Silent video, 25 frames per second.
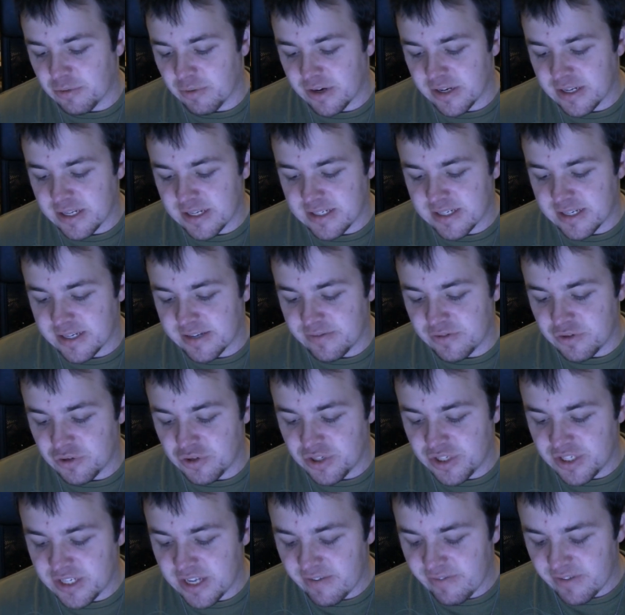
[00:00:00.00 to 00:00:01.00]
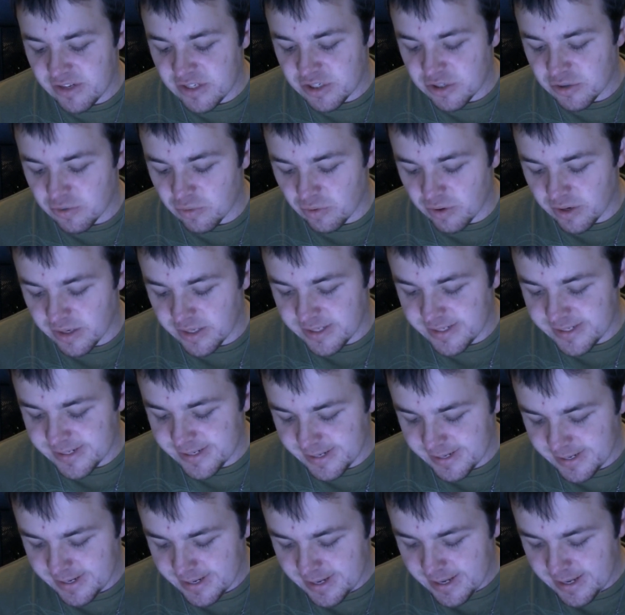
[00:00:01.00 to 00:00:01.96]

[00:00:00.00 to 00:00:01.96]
What it does, it gives you 7 stories,